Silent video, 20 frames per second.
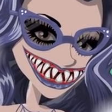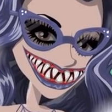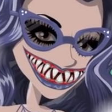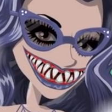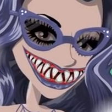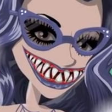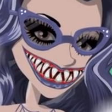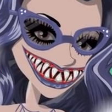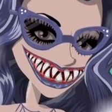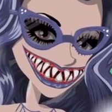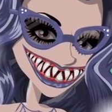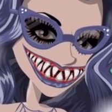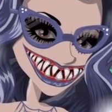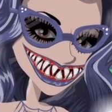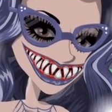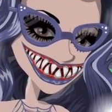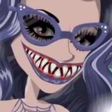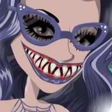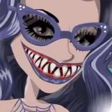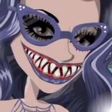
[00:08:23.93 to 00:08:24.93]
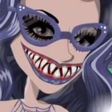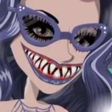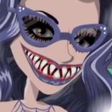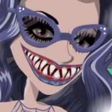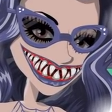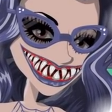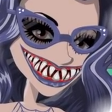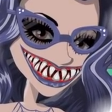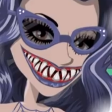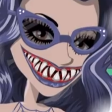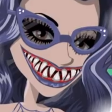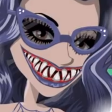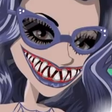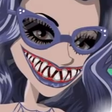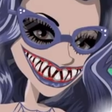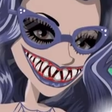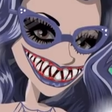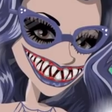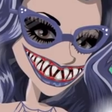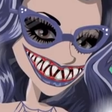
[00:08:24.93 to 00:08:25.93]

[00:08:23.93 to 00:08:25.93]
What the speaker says: (silence)